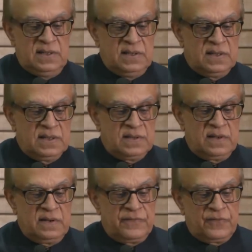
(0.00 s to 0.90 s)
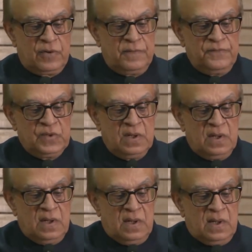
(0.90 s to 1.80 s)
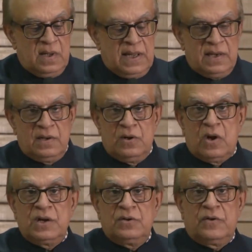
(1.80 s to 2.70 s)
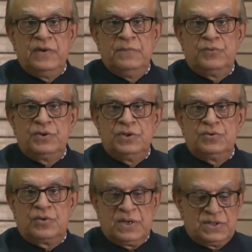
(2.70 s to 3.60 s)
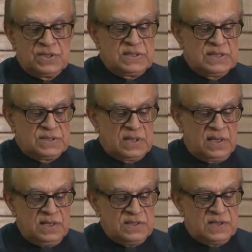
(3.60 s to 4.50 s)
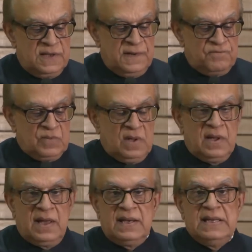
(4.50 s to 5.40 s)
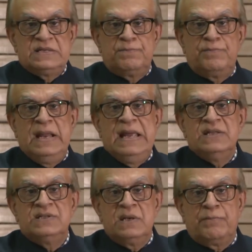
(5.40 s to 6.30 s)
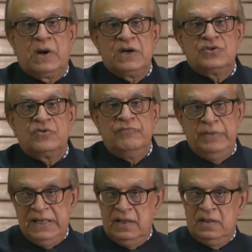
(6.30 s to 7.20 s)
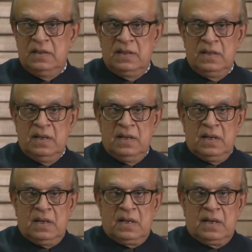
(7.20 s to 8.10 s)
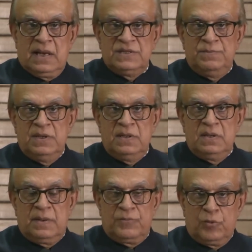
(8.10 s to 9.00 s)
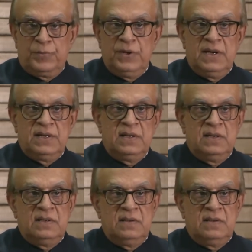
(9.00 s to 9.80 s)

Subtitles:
in another form, and a lot of input into consciousness studies. And his planes and parts of being has been appropriated,